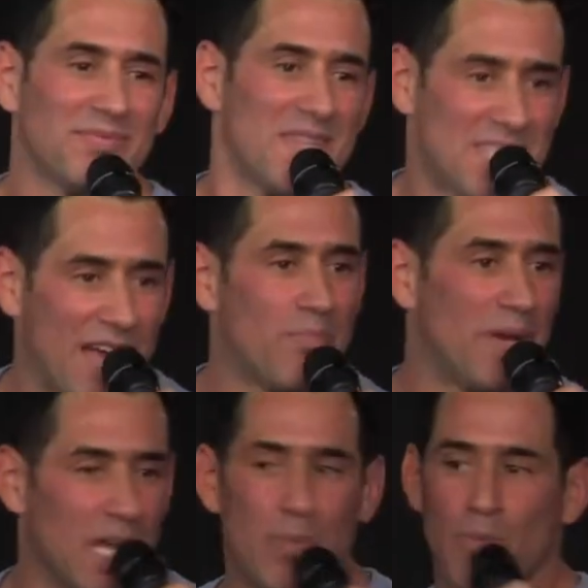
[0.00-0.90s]
7
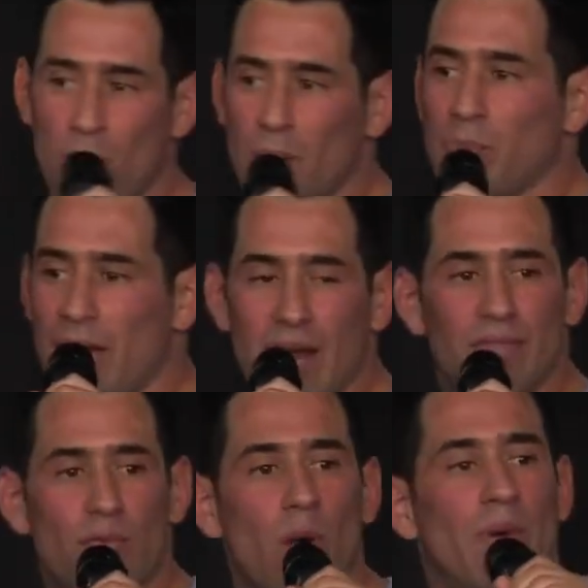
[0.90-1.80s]
billion people on the
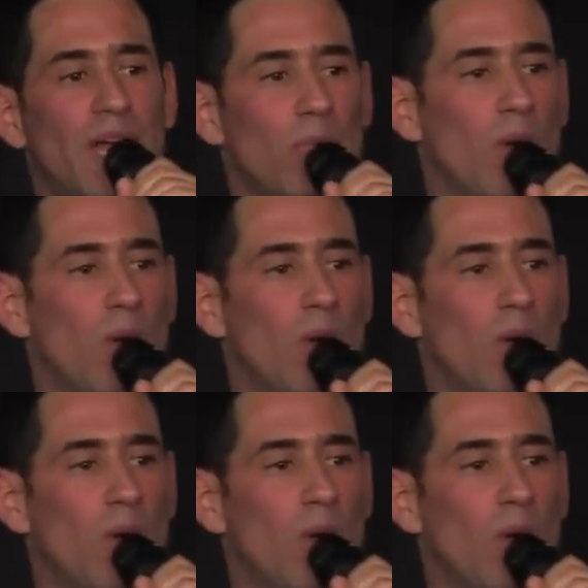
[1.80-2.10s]
planet, 4 billion